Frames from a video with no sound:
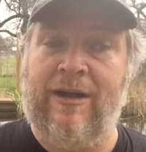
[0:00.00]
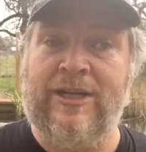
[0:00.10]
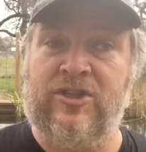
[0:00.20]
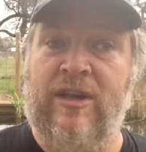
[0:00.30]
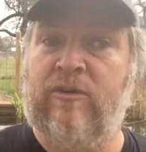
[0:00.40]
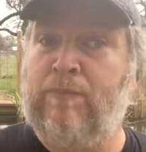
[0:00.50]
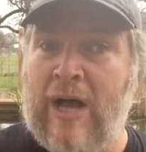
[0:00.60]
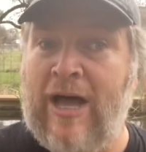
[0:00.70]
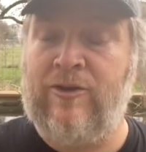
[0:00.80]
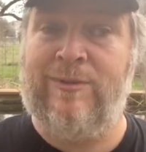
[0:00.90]
I just never
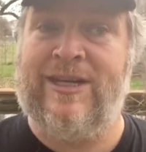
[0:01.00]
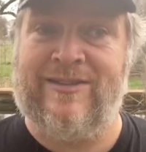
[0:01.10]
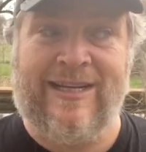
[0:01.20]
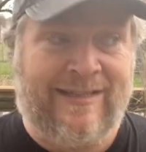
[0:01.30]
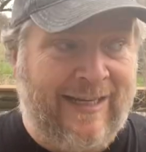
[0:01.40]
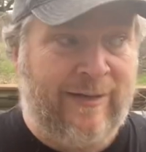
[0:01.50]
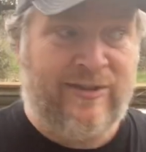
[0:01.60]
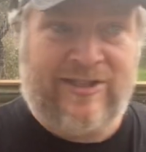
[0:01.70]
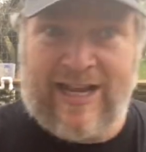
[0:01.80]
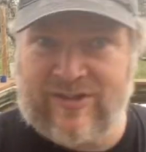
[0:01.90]
bothered because I didn't think it
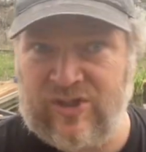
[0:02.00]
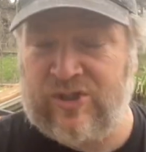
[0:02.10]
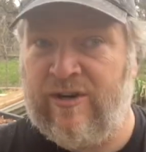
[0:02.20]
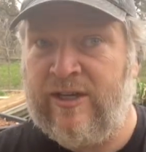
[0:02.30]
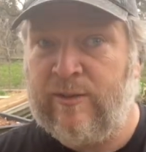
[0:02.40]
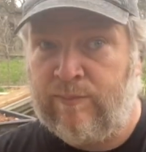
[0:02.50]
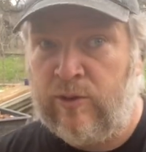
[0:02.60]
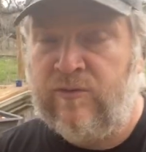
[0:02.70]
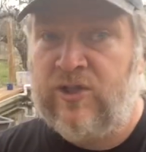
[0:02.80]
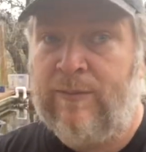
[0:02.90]
was necessary to
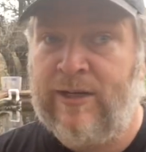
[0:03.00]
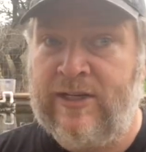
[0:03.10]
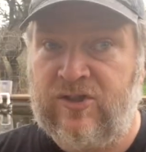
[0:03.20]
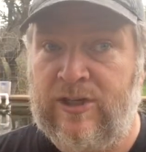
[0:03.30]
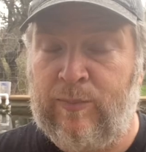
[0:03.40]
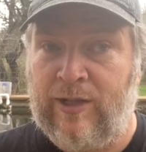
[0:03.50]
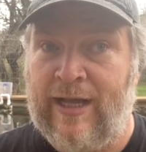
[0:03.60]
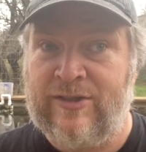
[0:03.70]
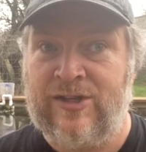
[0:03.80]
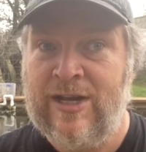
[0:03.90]
prove something as simple
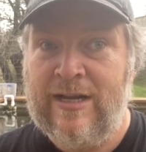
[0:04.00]
as